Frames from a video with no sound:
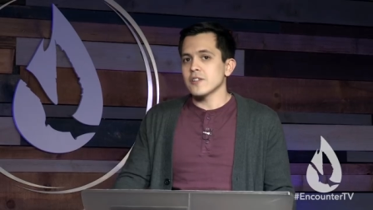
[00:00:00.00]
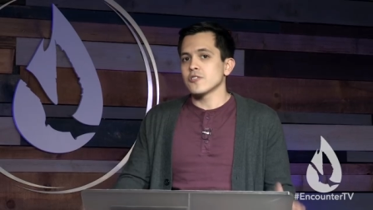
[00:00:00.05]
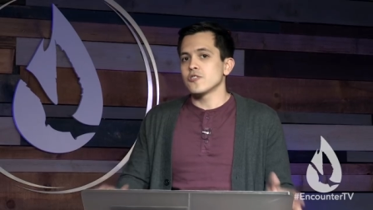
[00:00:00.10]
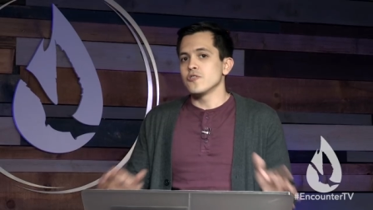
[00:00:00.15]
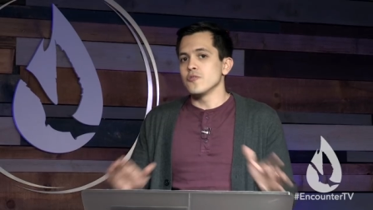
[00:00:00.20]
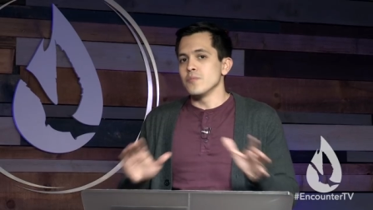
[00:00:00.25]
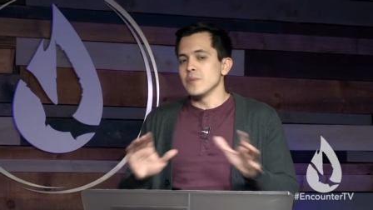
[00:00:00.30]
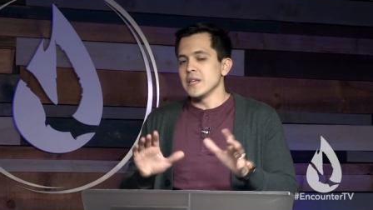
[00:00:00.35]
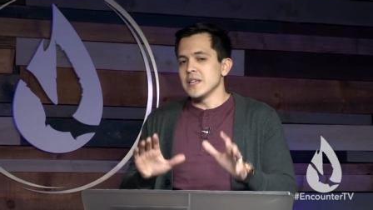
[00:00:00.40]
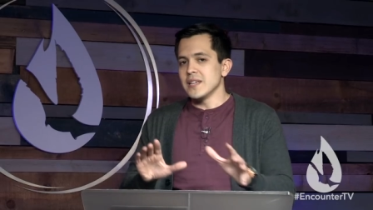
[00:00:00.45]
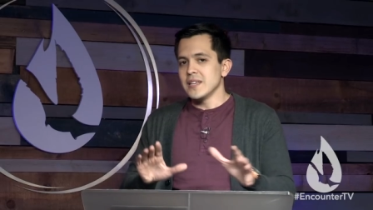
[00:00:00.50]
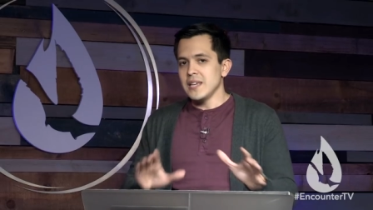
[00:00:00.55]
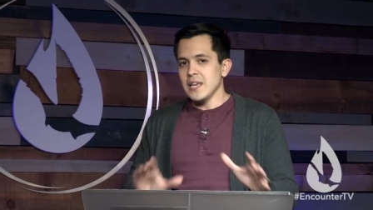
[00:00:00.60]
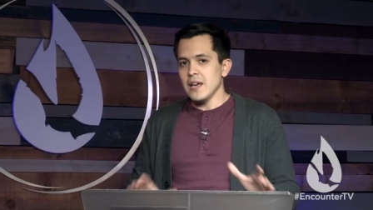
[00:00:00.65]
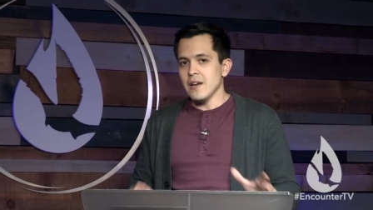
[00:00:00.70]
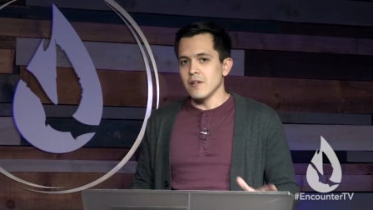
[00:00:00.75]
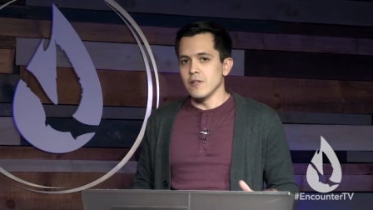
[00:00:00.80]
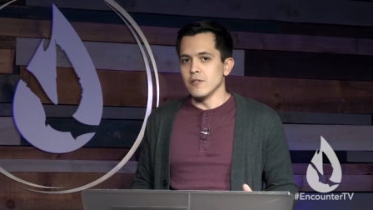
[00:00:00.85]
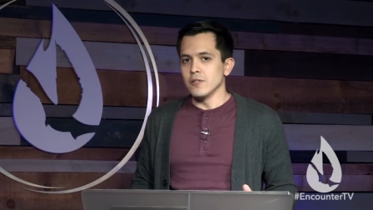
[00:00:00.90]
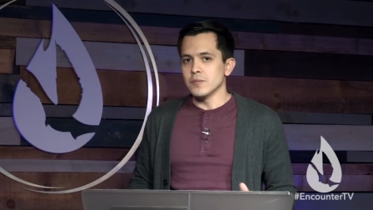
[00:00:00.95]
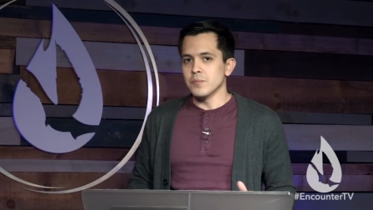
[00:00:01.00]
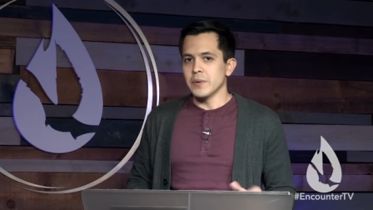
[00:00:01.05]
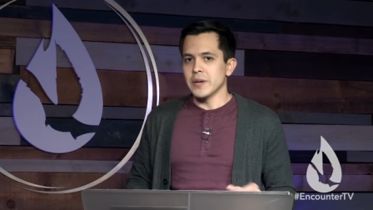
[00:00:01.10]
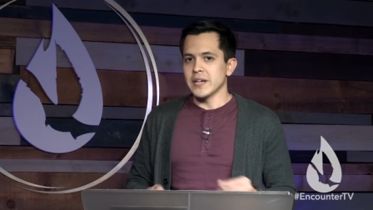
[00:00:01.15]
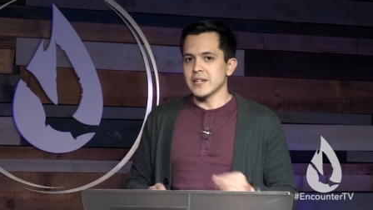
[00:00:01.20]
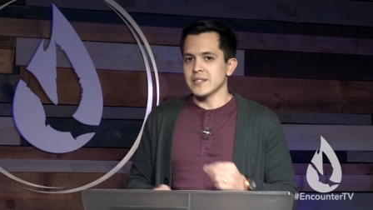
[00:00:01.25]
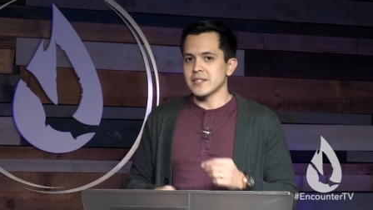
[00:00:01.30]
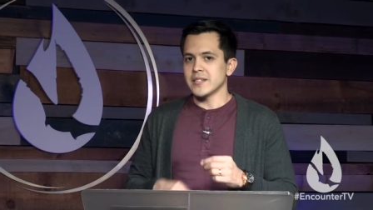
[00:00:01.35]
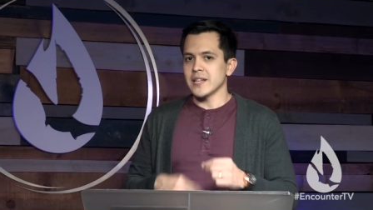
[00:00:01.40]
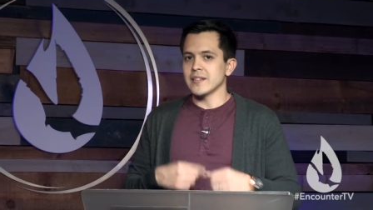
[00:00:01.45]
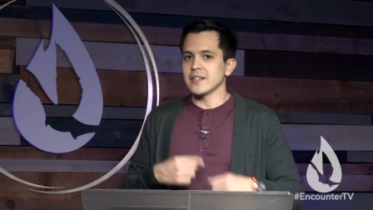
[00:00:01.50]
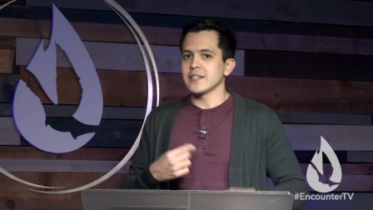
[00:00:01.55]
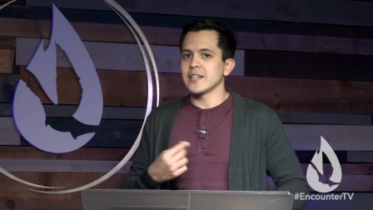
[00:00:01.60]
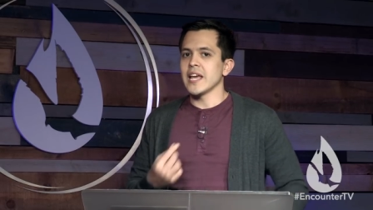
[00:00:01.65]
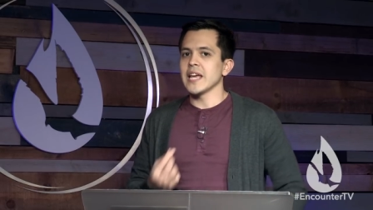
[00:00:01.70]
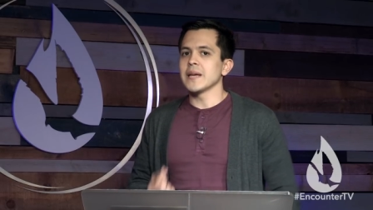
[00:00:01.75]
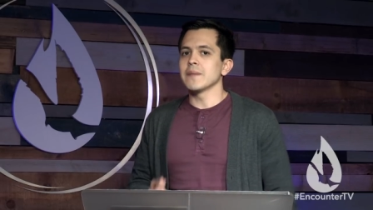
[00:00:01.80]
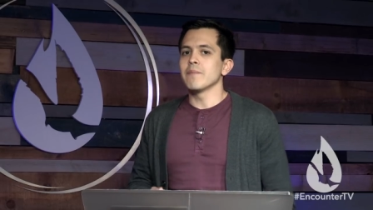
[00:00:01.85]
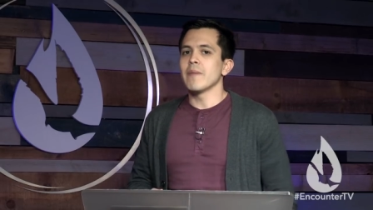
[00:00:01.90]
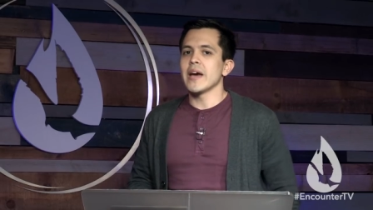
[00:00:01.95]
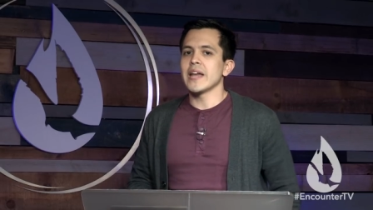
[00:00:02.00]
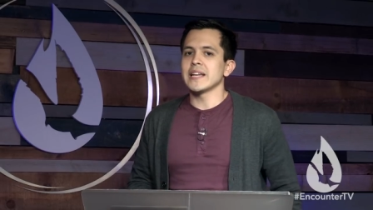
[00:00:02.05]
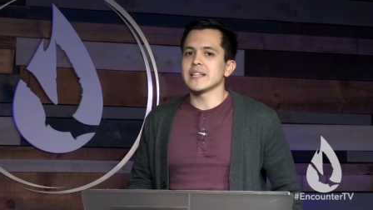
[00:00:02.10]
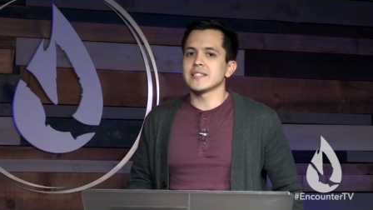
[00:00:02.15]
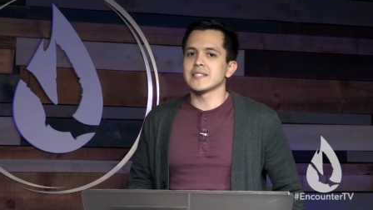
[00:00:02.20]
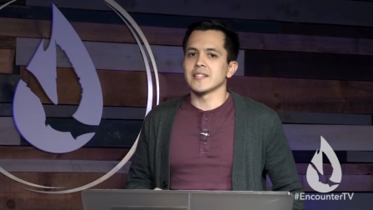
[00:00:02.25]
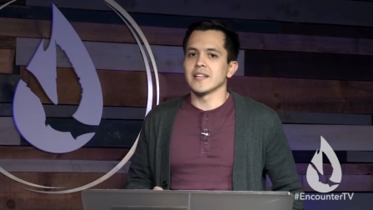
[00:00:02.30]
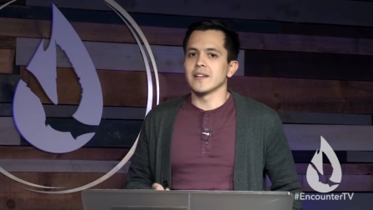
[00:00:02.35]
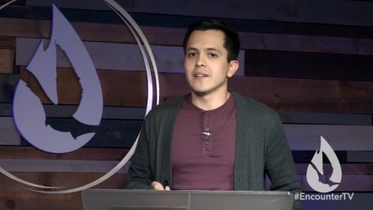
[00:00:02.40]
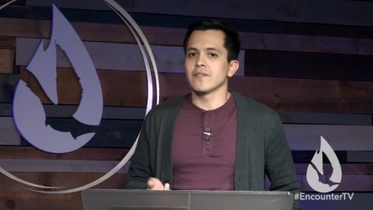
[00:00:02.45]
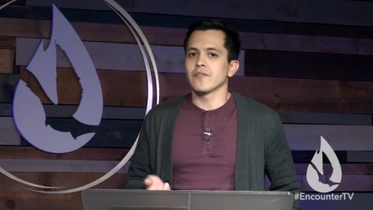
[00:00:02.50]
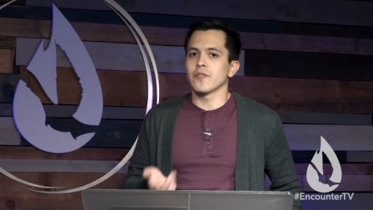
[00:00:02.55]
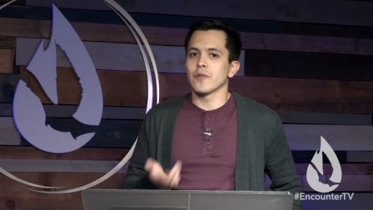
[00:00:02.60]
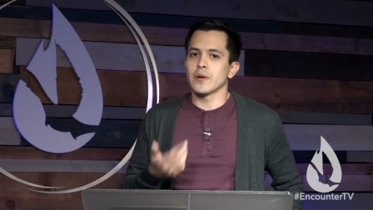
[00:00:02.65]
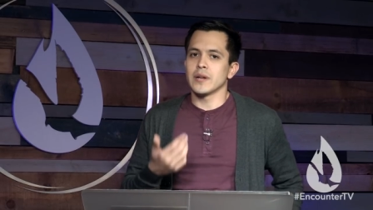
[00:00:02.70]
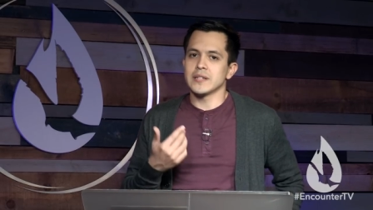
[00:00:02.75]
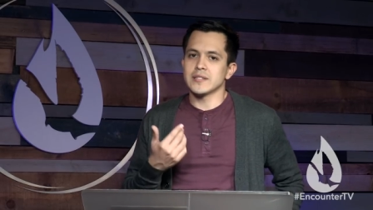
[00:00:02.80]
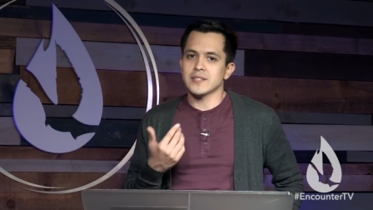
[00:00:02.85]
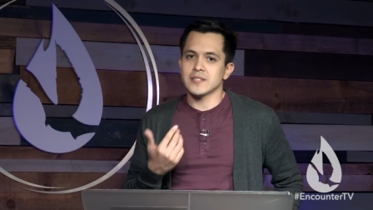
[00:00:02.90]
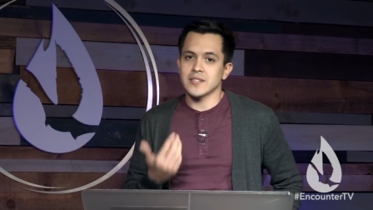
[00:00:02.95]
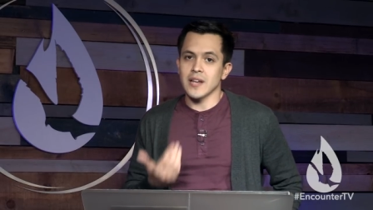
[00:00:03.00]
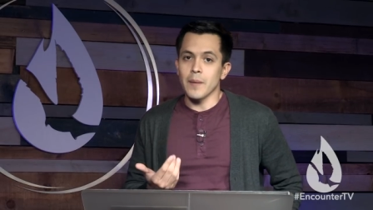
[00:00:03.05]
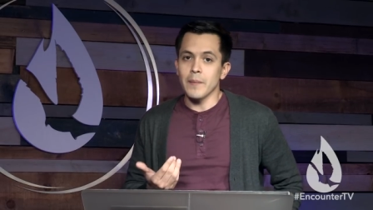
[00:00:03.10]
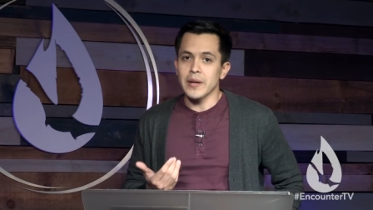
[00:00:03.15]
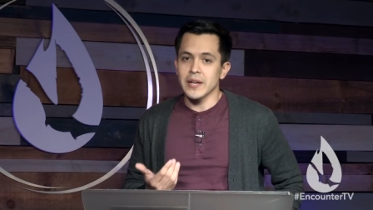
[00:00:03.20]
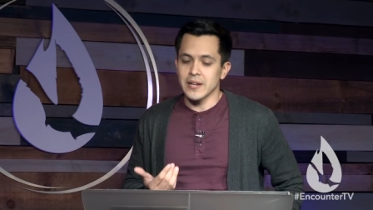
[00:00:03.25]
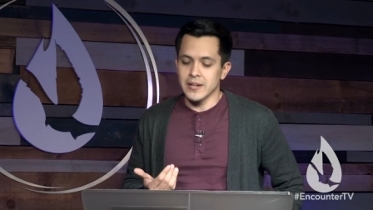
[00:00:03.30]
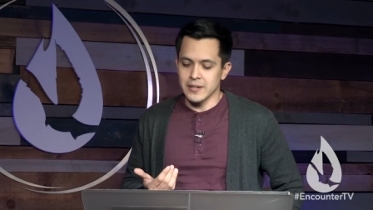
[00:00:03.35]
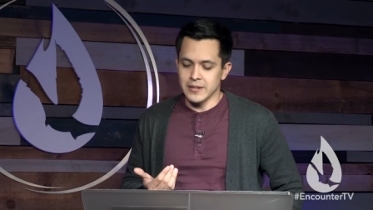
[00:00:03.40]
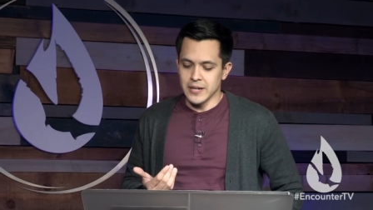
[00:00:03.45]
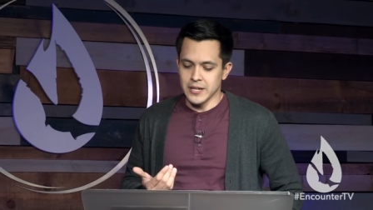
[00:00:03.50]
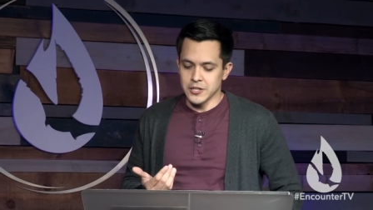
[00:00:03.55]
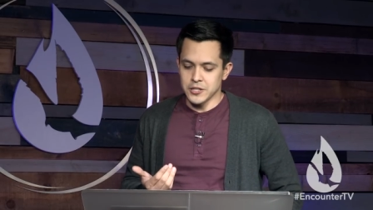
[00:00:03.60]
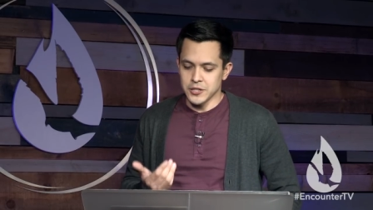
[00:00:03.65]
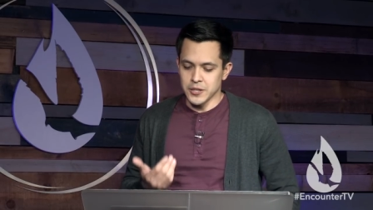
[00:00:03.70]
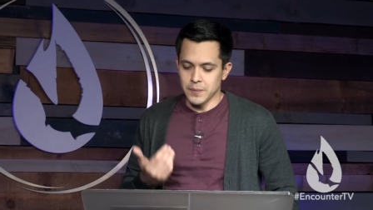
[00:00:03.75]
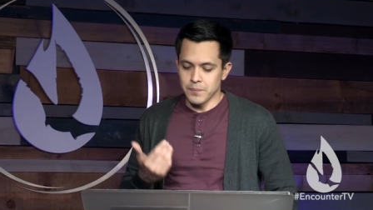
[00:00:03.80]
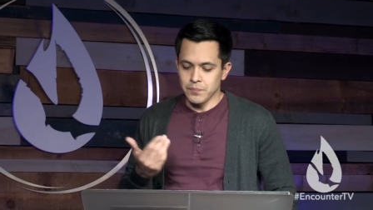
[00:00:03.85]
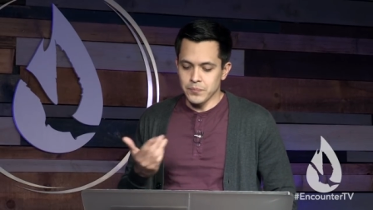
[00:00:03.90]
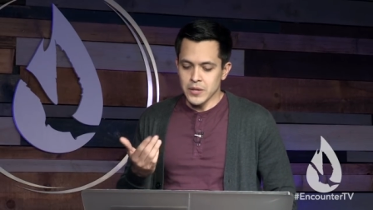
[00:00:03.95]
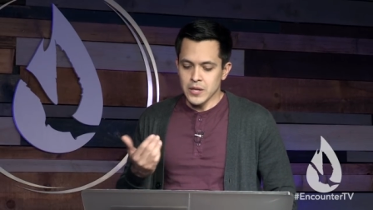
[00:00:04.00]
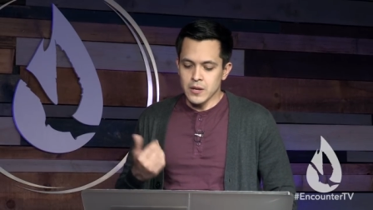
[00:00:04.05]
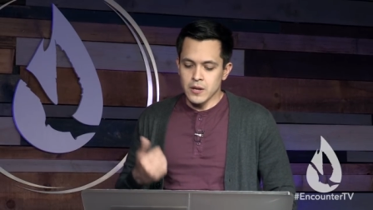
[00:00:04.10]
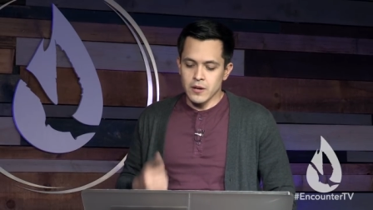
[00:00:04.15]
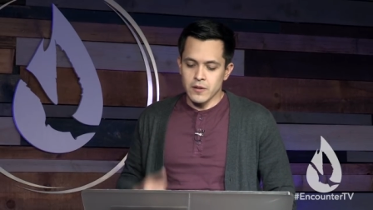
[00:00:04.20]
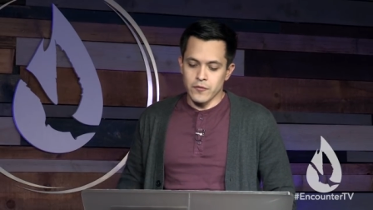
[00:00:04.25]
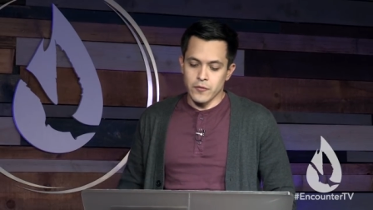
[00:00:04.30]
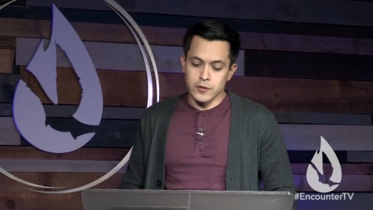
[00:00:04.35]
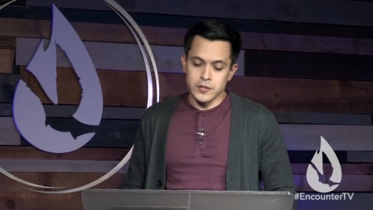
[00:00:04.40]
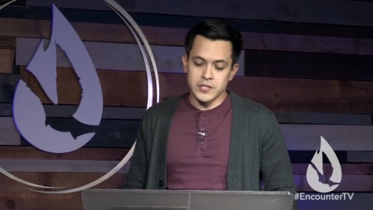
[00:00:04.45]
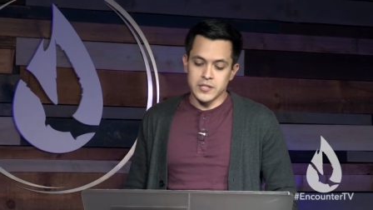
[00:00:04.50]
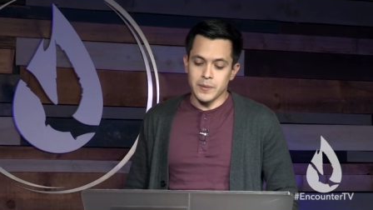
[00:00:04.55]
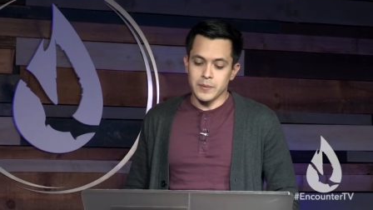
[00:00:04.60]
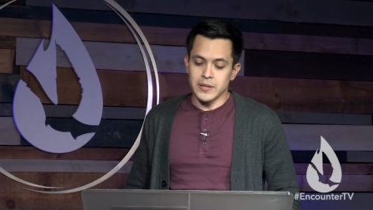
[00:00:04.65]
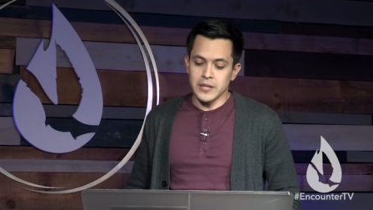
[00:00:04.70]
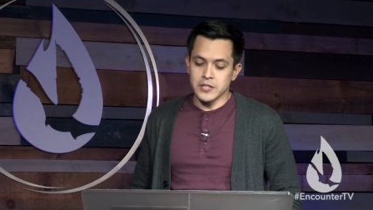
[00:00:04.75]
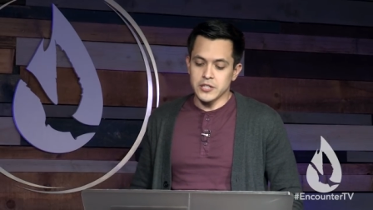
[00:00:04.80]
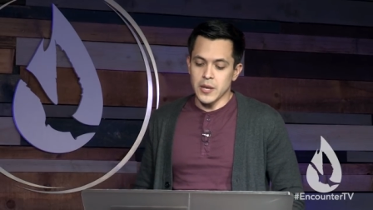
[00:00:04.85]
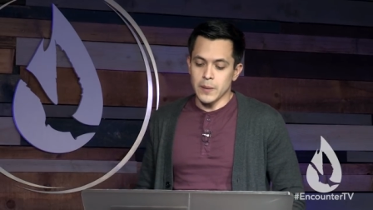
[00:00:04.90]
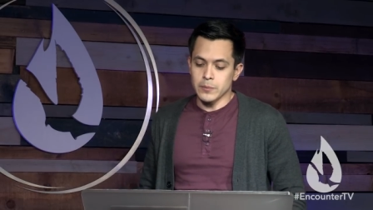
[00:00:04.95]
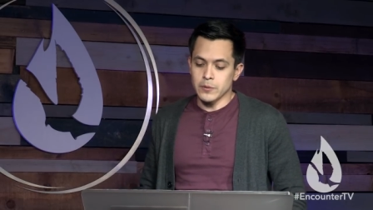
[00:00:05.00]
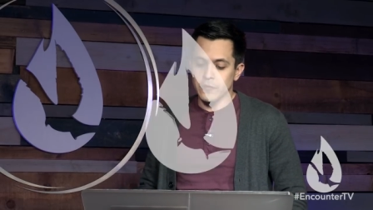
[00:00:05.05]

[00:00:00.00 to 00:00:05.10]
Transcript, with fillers: to be healed, but instead to take medicine for his stomach condition. 1 Timothy chapter